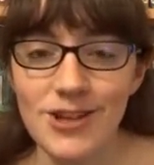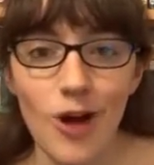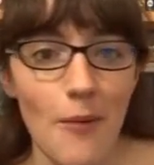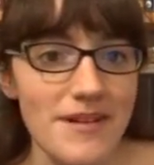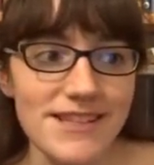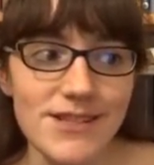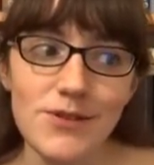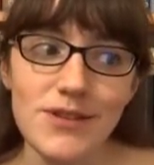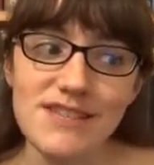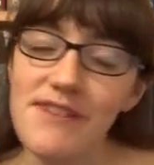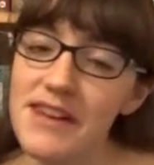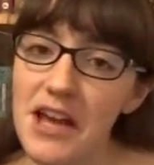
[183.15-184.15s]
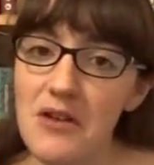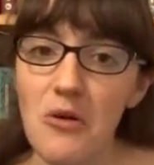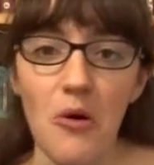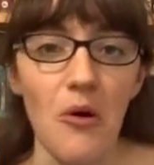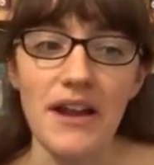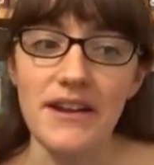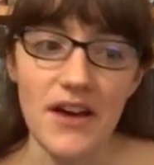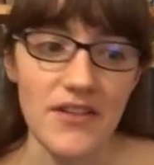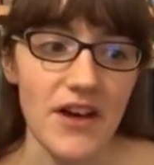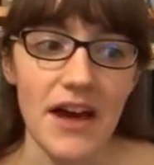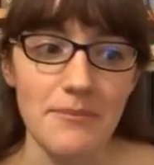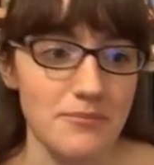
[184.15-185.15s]
the comments to this video or
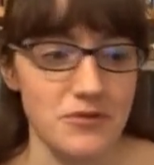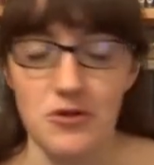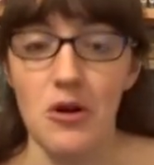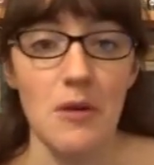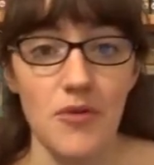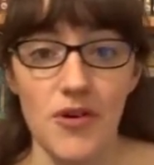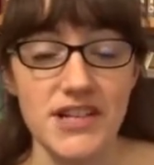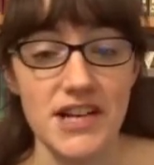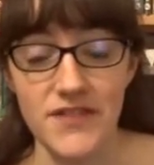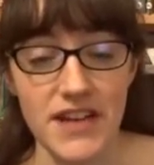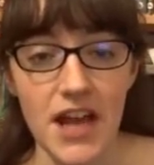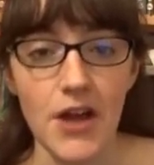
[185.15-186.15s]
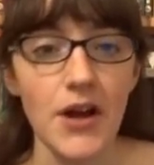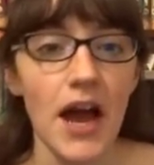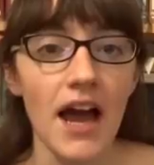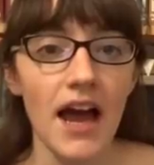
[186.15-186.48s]
another Trollope Project video,